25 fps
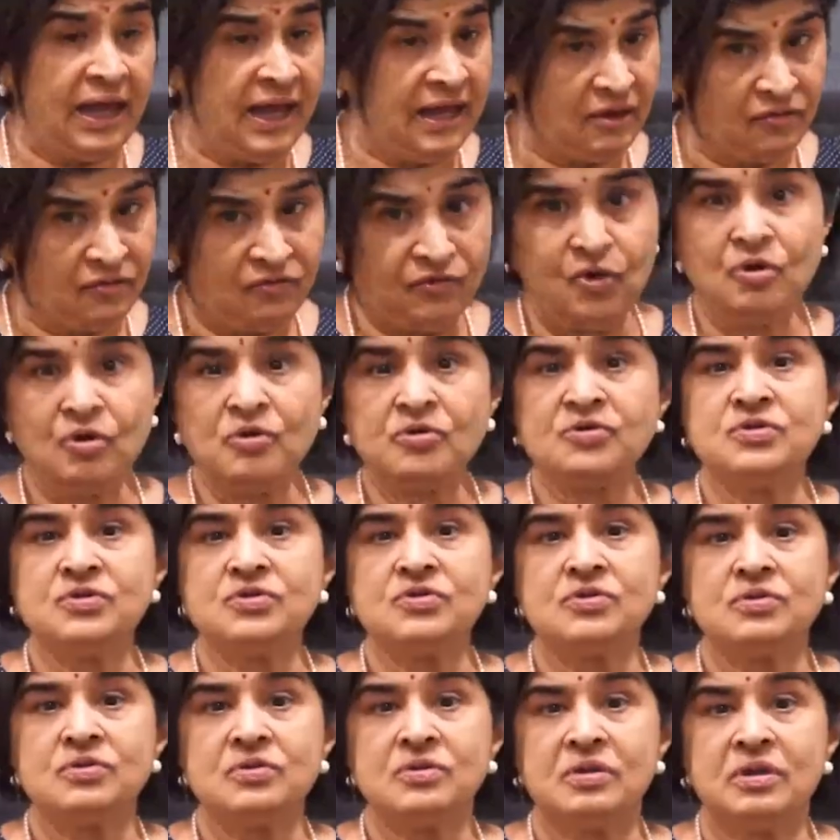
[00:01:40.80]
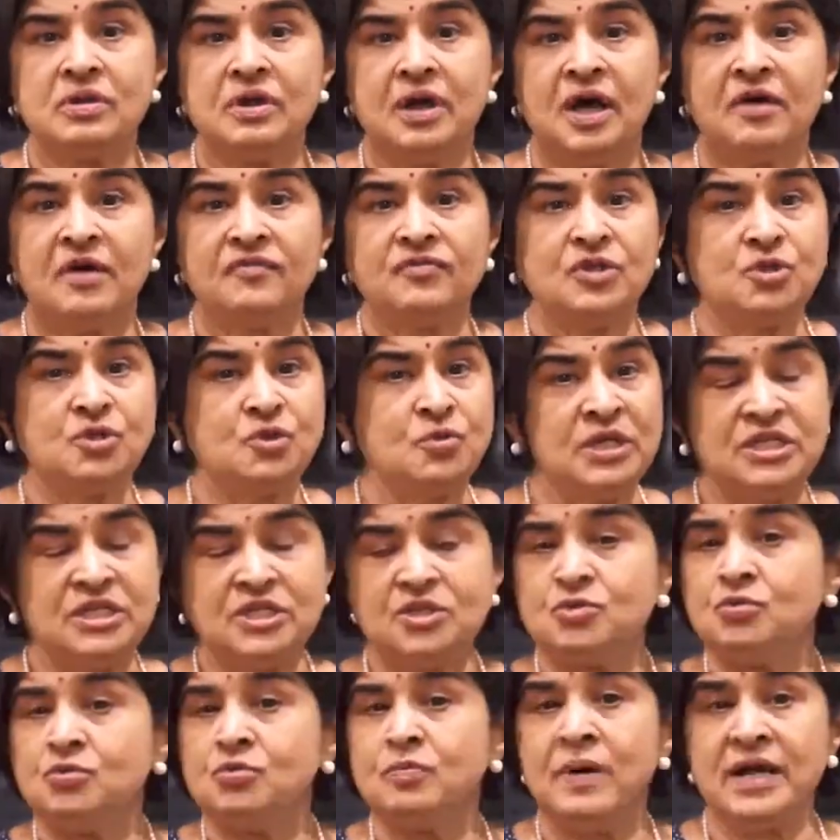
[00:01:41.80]
And of course, after
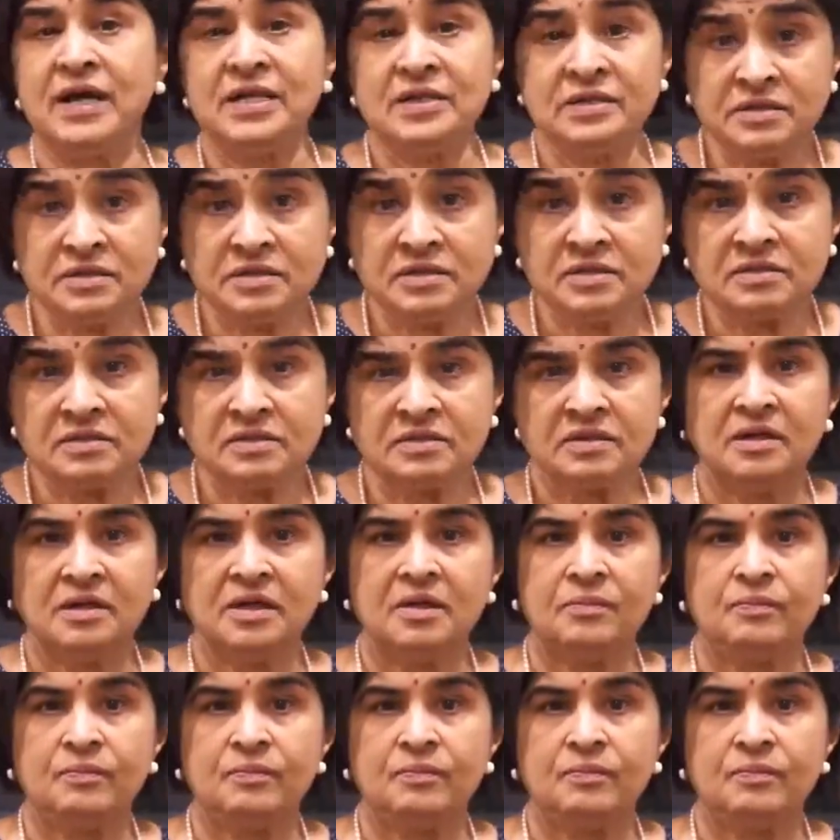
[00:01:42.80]
twenty-two months,